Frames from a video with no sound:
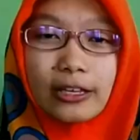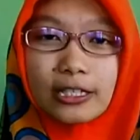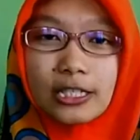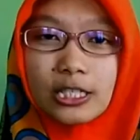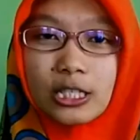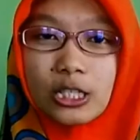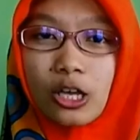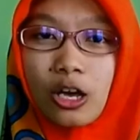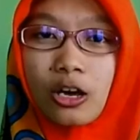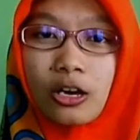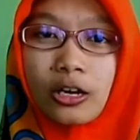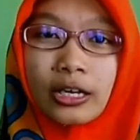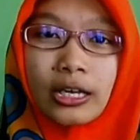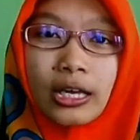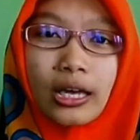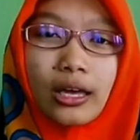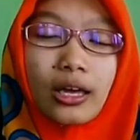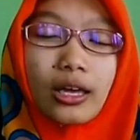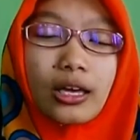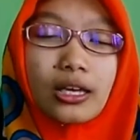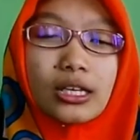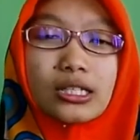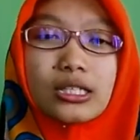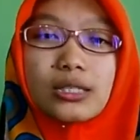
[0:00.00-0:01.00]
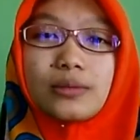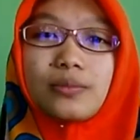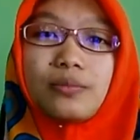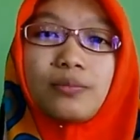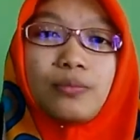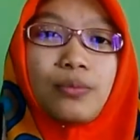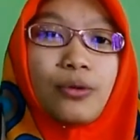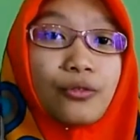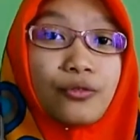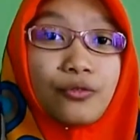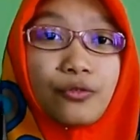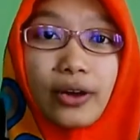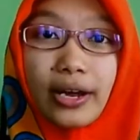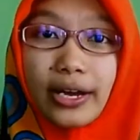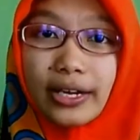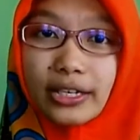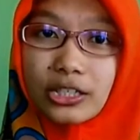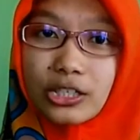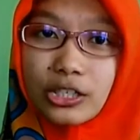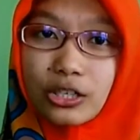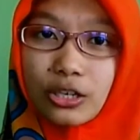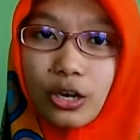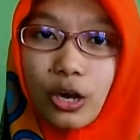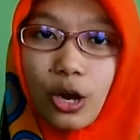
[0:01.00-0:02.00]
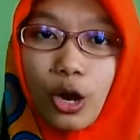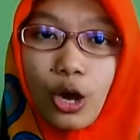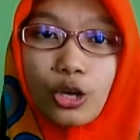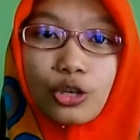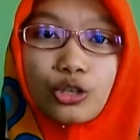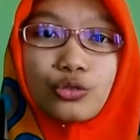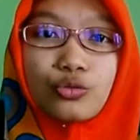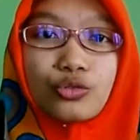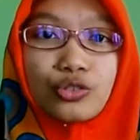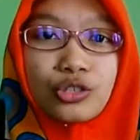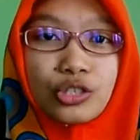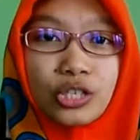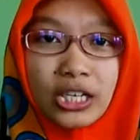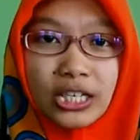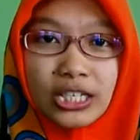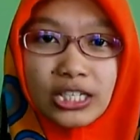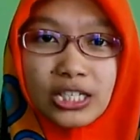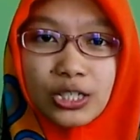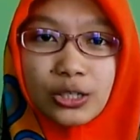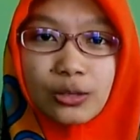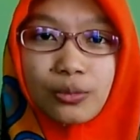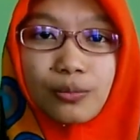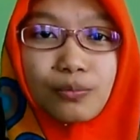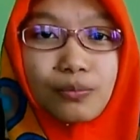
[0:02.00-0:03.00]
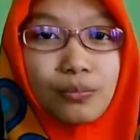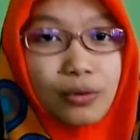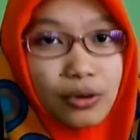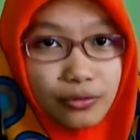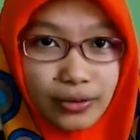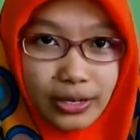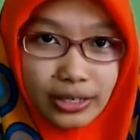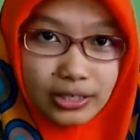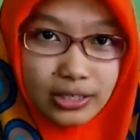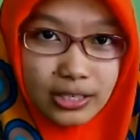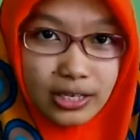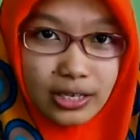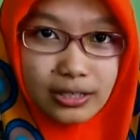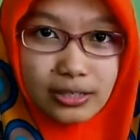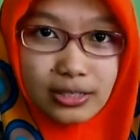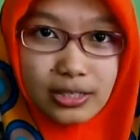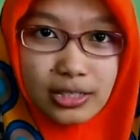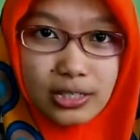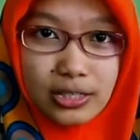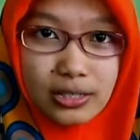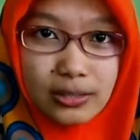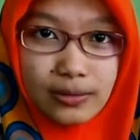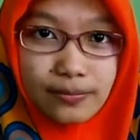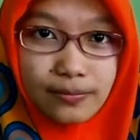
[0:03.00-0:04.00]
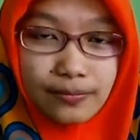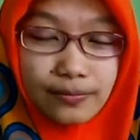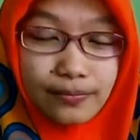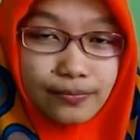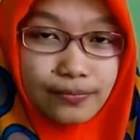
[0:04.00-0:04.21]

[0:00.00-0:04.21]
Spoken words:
This song is perfect to teach perfect tense.